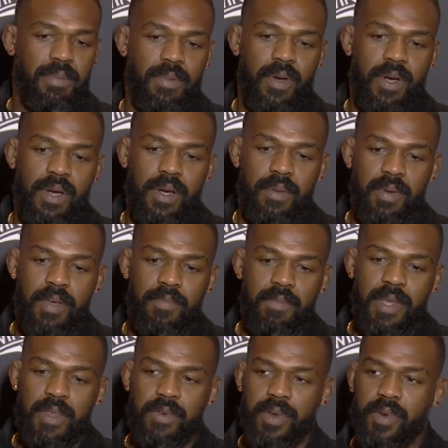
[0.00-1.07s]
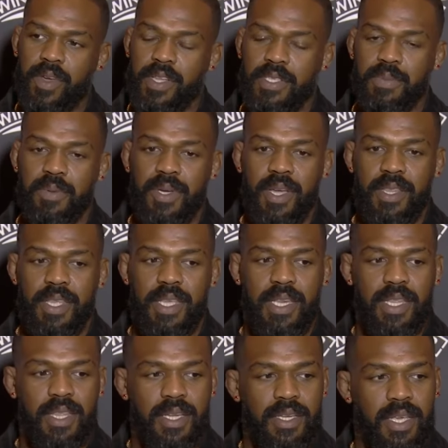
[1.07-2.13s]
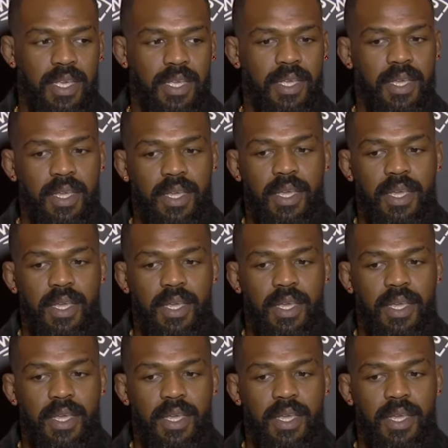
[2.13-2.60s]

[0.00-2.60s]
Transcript: Um, I have many regrets, but at the end of the day,